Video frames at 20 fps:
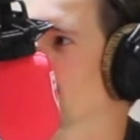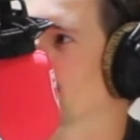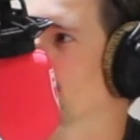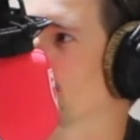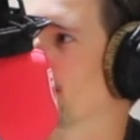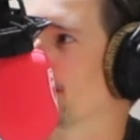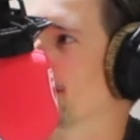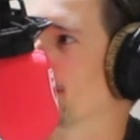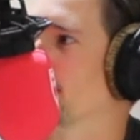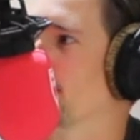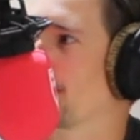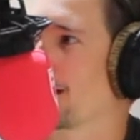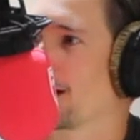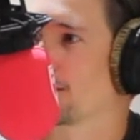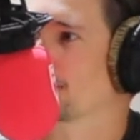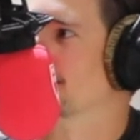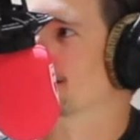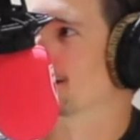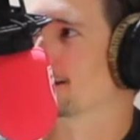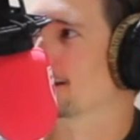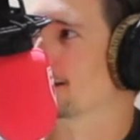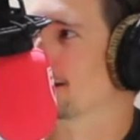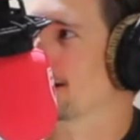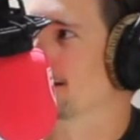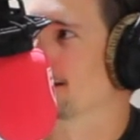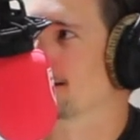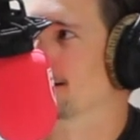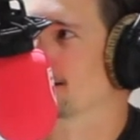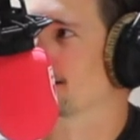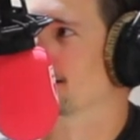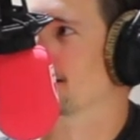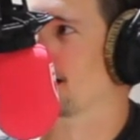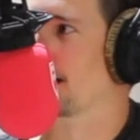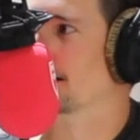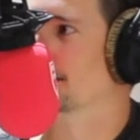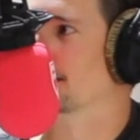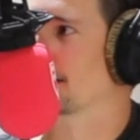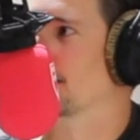don't make the playoffs, it's a disaster.